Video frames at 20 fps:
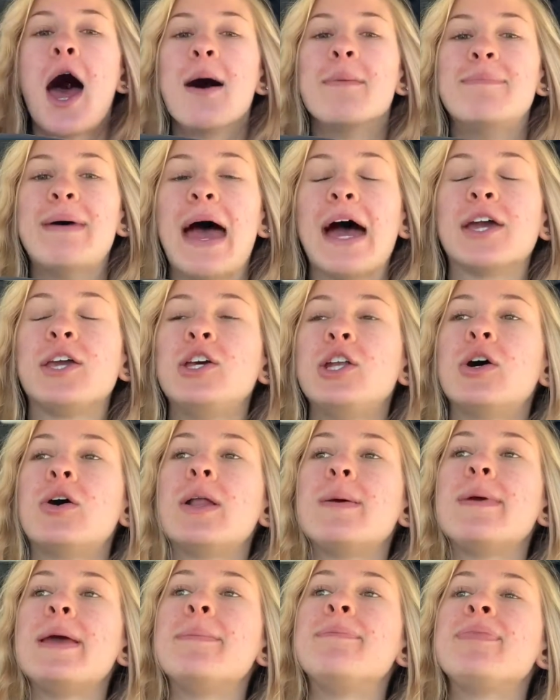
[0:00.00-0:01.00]
back, you know what
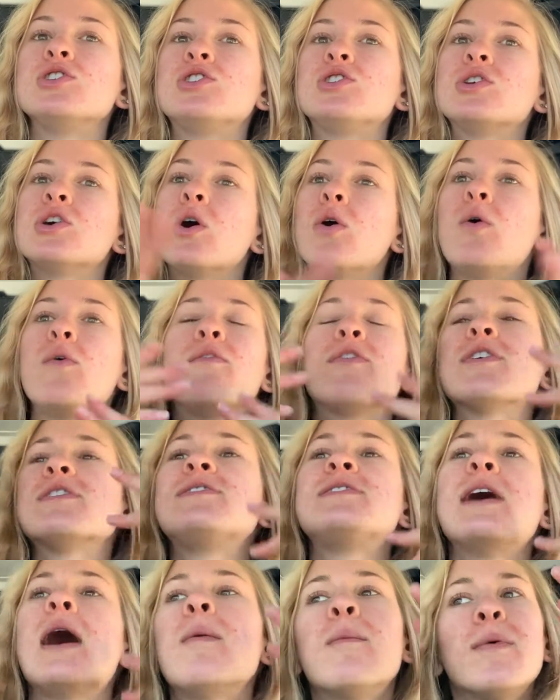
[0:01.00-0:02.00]
I mean? So for
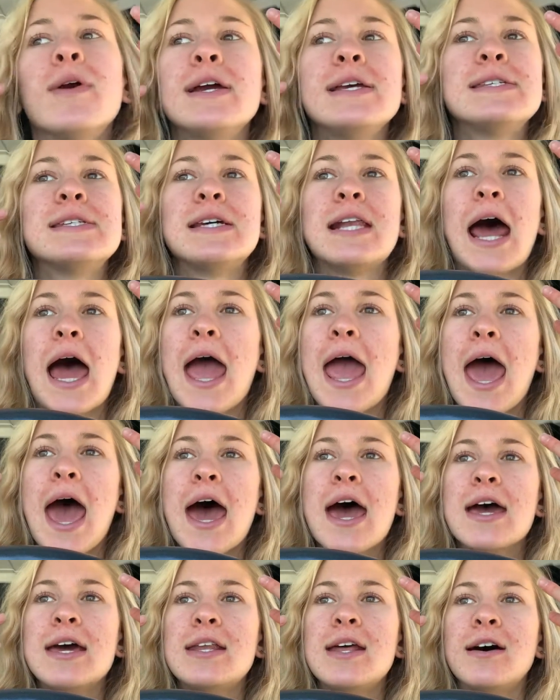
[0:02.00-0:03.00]
some reason I
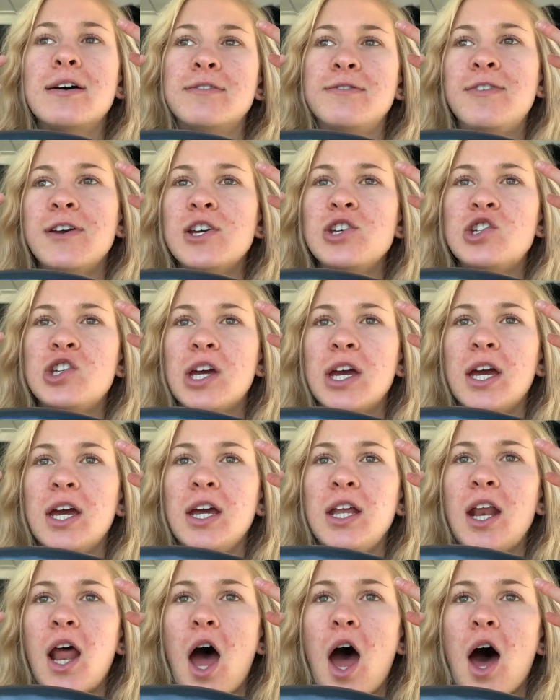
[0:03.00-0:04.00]
had a
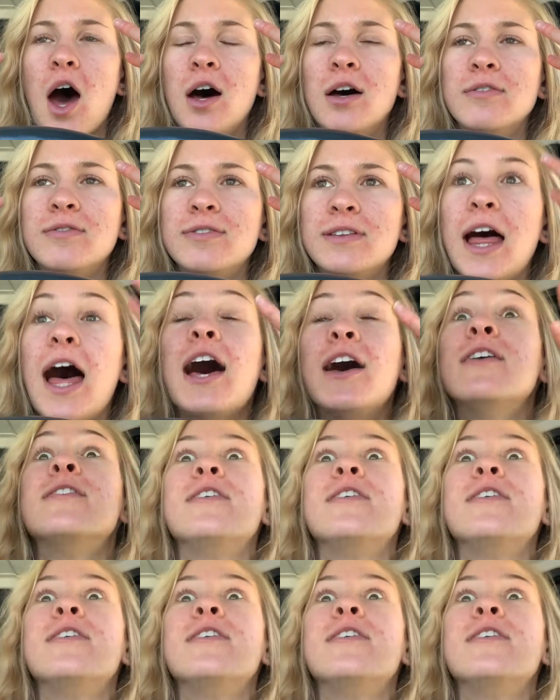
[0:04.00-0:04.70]
vision of a